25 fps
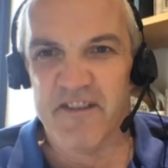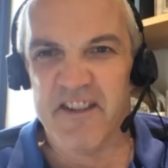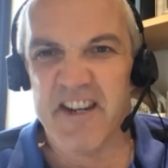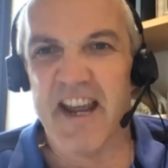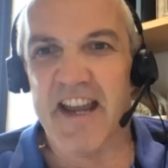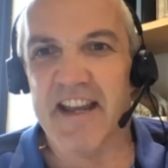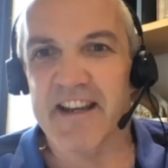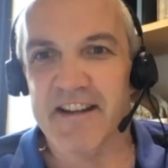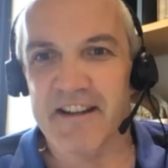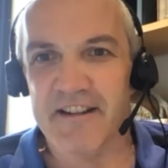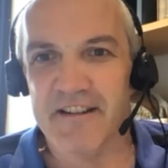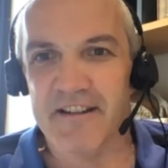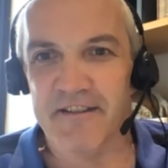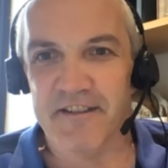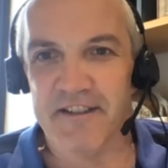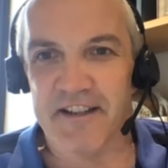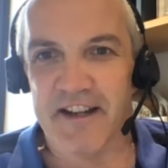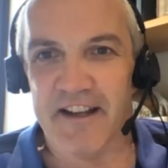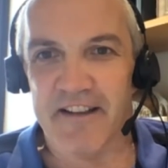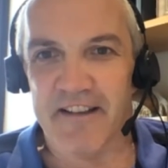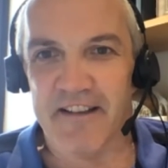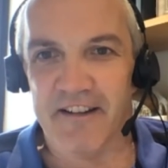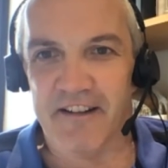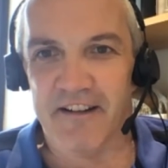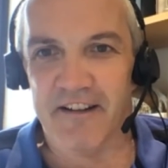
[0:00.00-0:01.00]
10 years
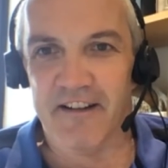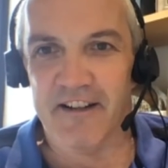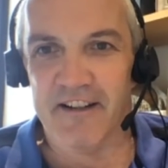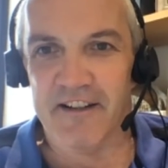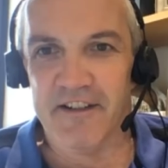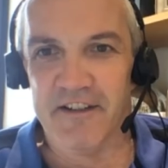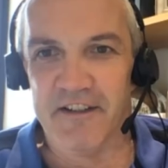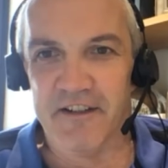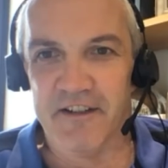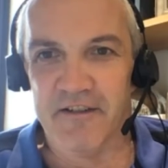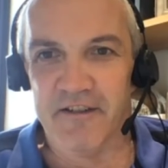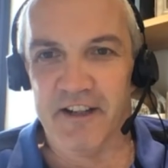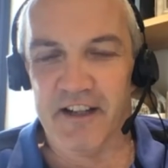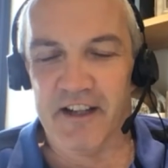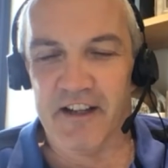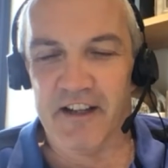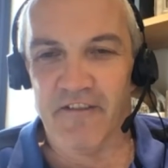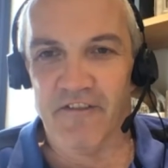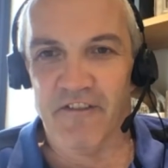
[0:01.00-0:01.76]
down the line do you think a